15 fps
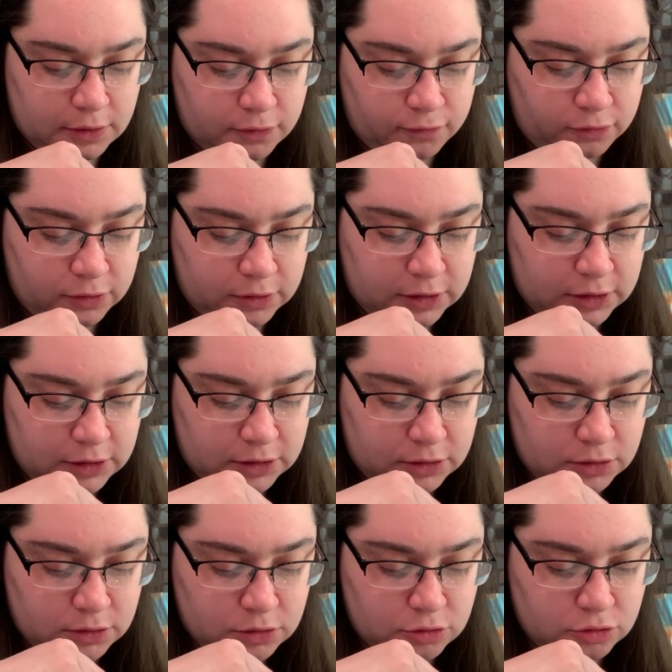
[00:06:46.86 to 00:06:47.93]
I feel like I
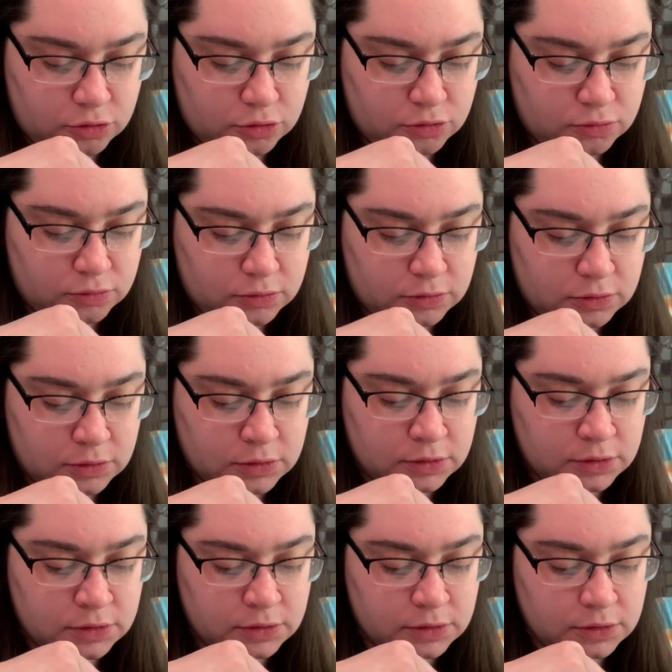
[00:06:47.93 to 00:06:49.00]
don't
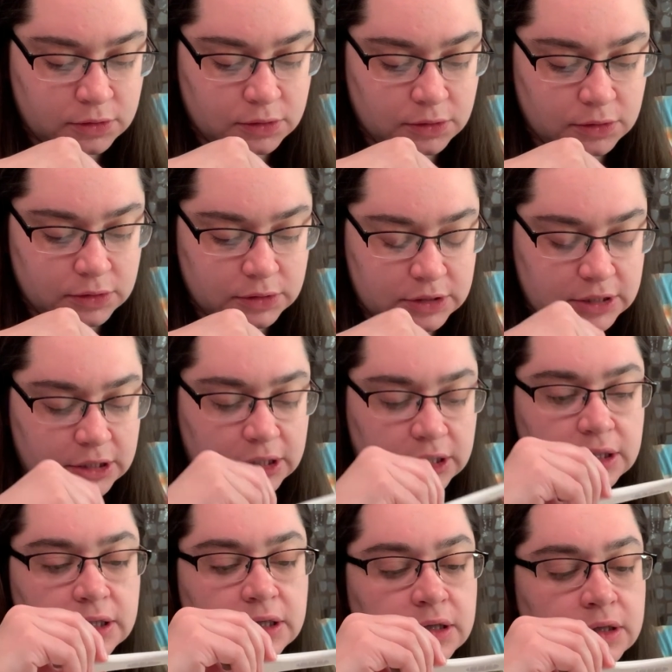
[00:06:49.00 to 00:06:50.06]
see
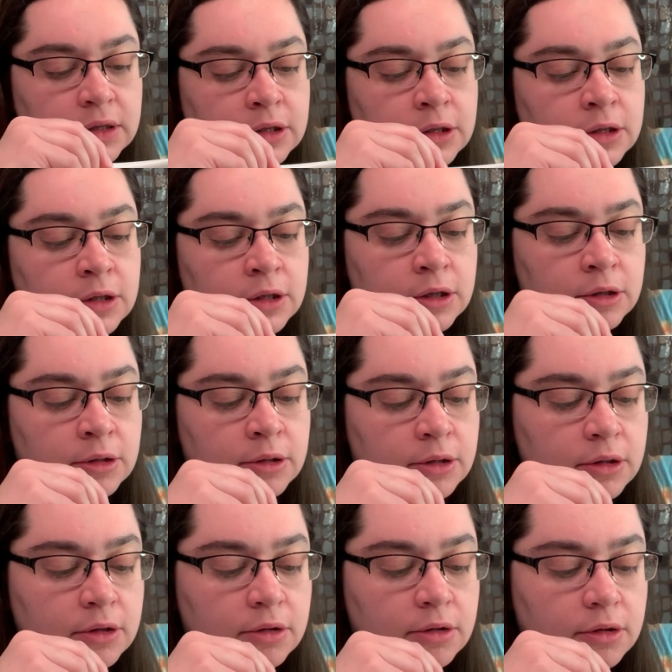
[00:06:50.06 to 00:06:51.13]
anything
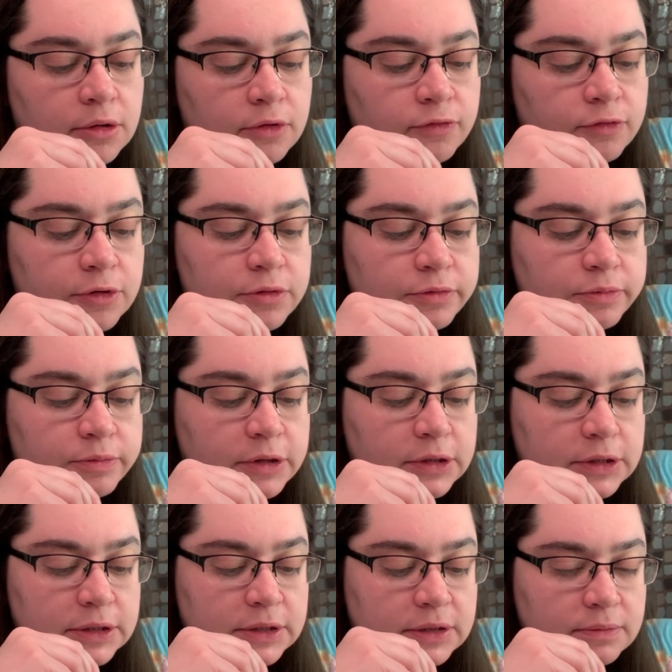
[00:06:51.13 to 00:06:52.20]
on the first
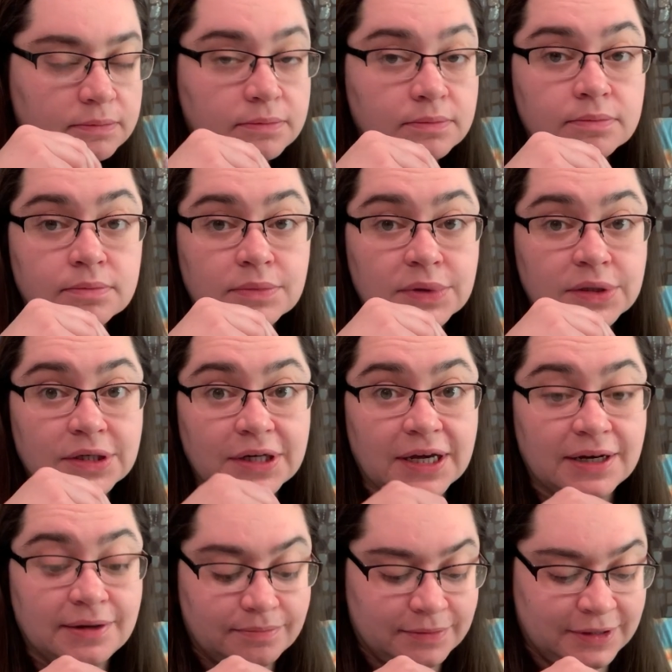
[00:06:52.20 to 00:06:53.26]
response again,